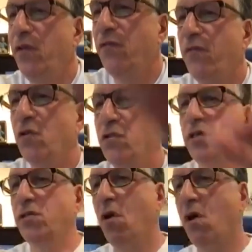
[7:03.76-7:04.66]
your first
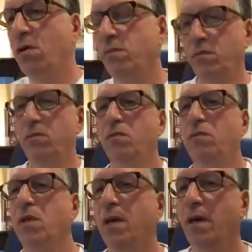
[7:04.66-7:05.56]
guitar,
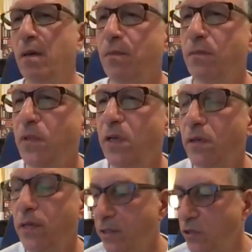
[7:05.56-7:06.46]

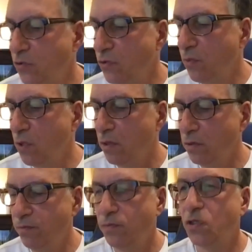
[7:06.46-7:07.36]
like a suitable
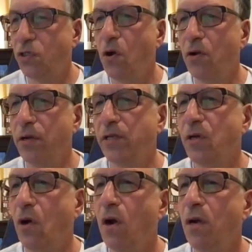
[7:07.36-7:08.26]
starter
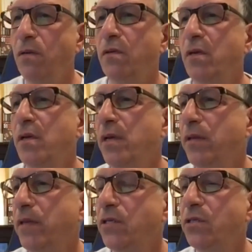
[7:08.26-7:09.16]
guitar,
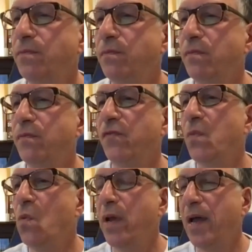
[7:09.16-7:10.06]
from
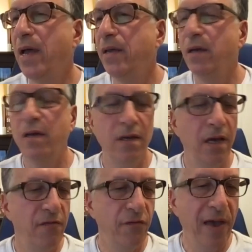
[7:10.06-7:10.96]
what
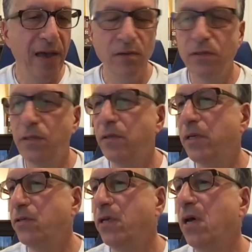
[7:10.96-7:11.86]
I've found,
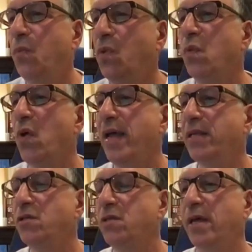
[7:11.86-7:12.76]
there's a couple of
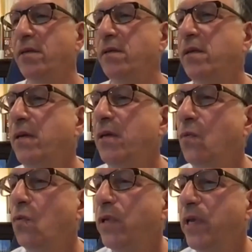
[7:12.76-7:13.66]
brands that
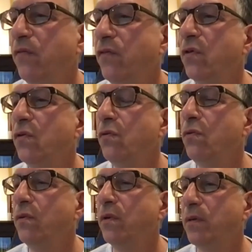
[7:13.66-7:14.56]
will give
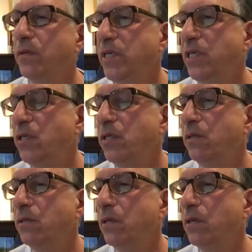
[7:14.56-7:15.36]
you decent